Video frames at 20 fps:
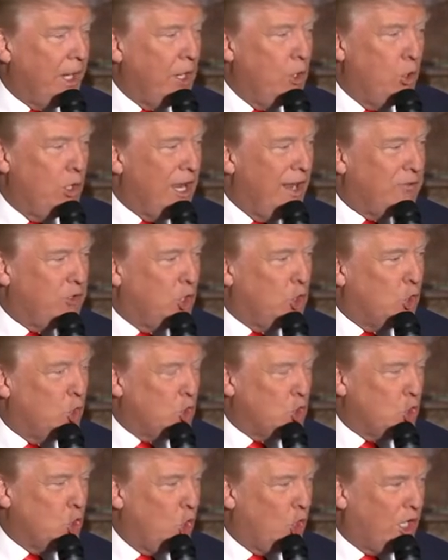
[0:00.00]
And all you have to
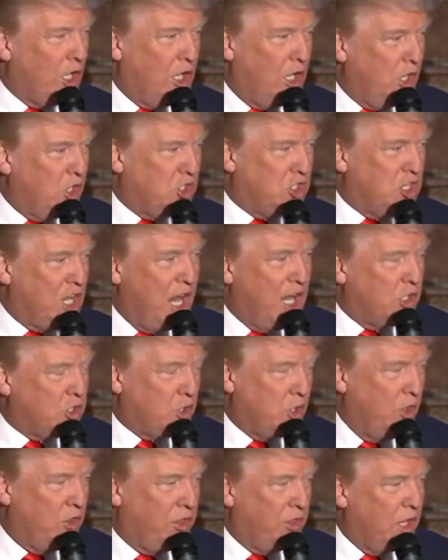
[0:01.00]
do is look at his
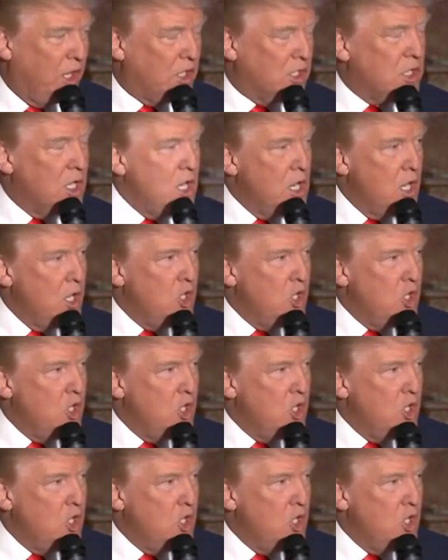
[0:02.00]
stance on things.